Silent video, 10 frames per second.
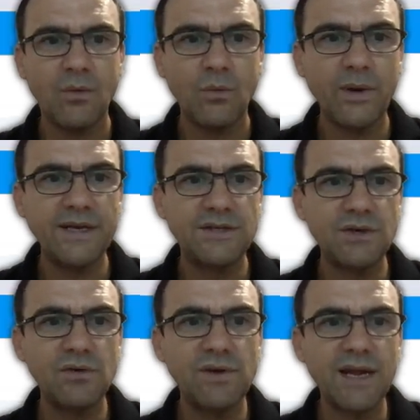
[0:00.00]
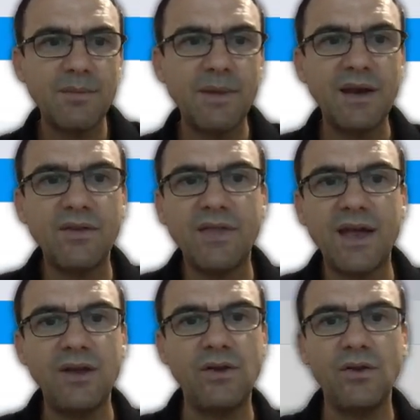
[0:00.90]
We do recommend
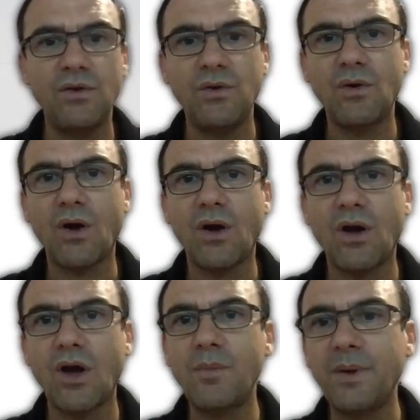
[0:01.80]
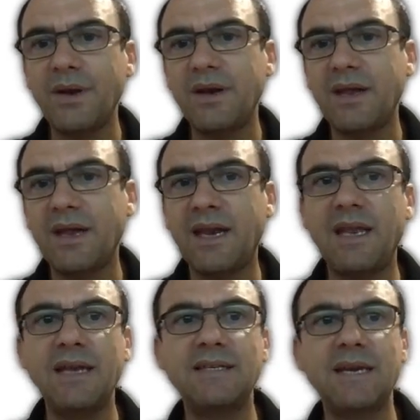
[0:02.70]
that you open
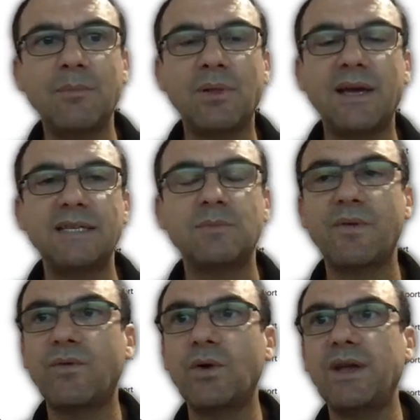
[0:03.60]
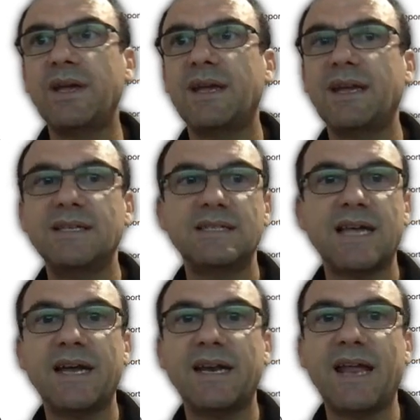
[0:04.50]
any templates before you get
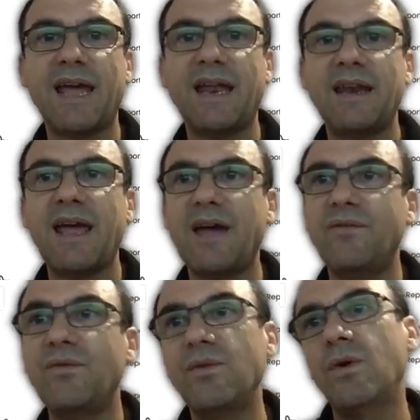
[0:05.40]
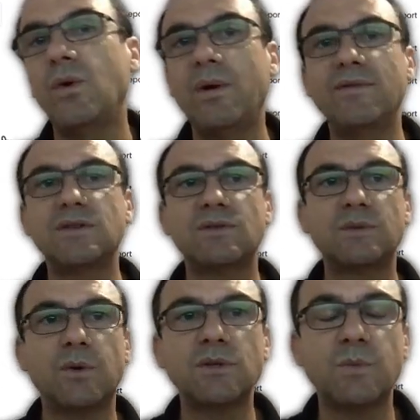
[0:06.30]
started and have whoever's
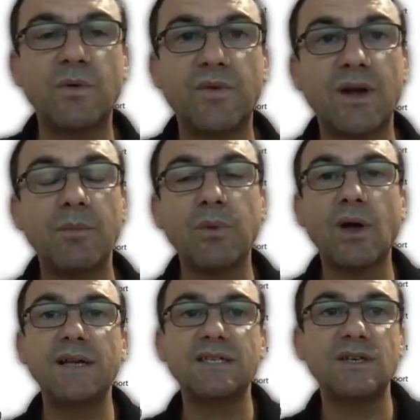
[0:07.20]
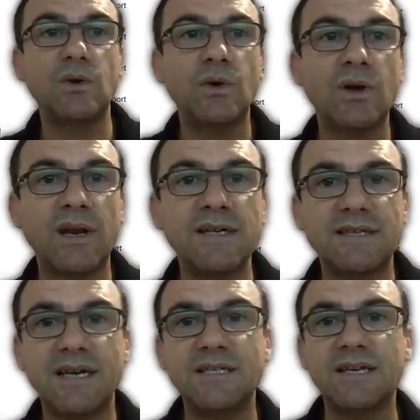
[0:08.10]
responsible for compliance in your
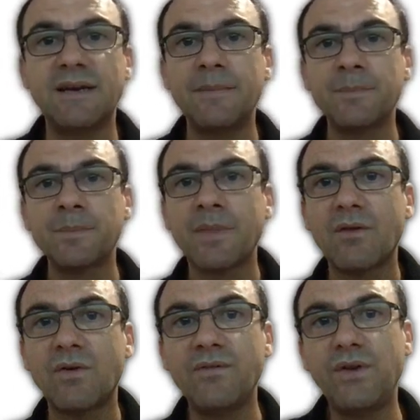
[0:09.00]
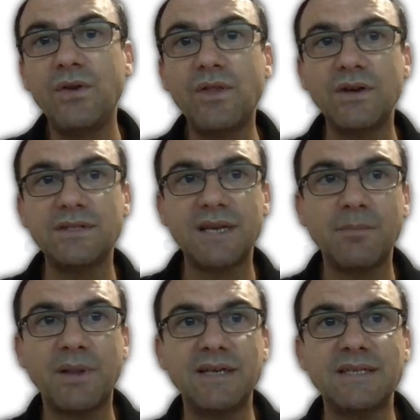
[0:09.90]
organization review those
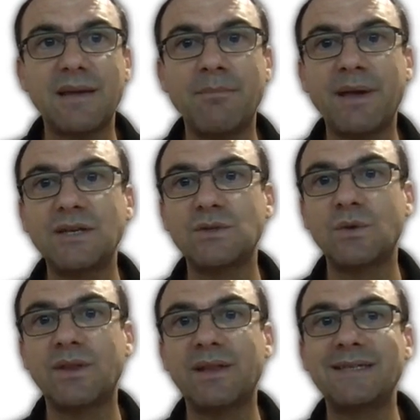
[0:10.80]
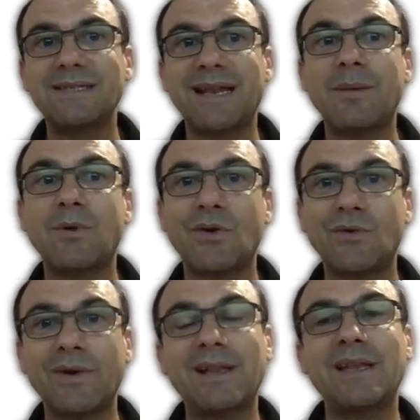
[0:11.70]
templates and make sure that they're set up
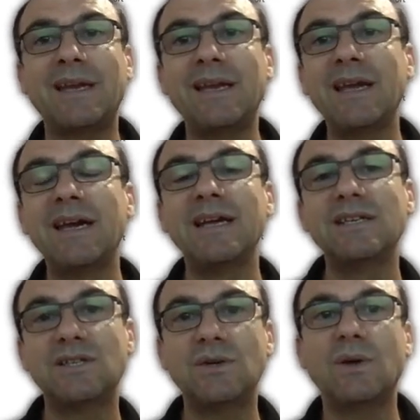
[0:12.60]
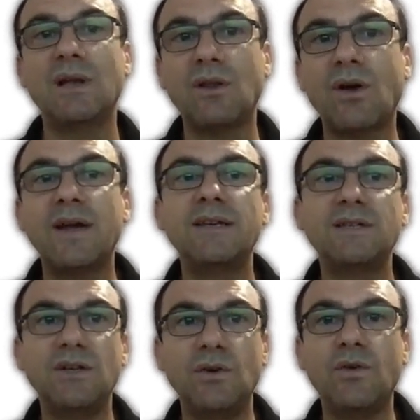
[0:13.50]
correctly to align
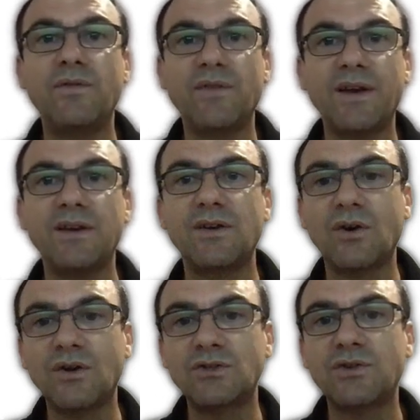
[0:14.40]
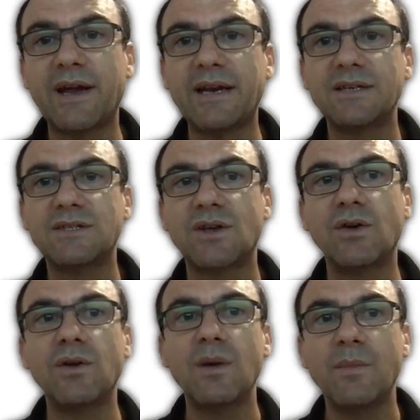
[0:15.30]
to your funded contract.
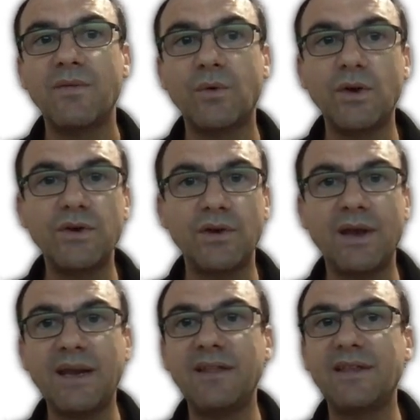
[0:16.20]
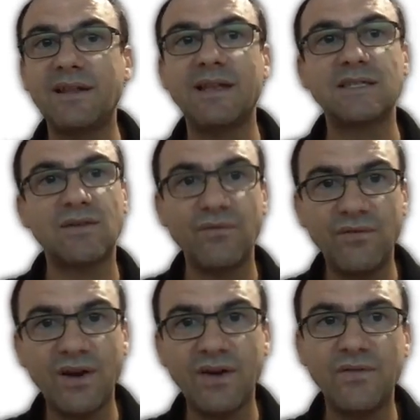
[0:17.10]
So before you do anything, that's the
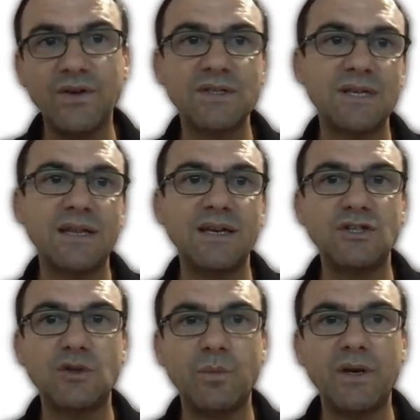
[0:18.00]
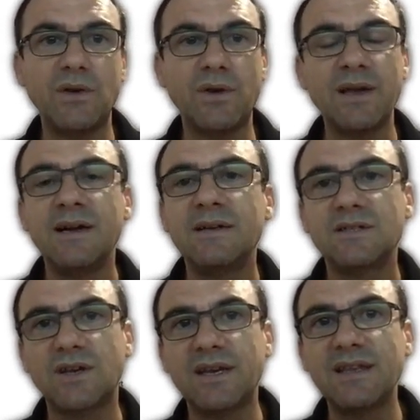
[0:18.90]
very first thing that you should be doing.
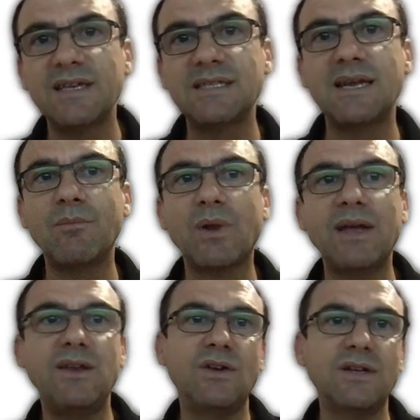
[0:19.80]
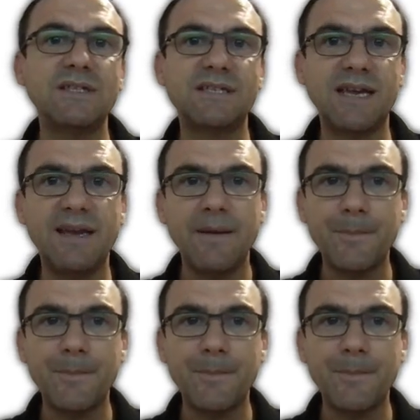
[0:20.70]
So in this template, you can see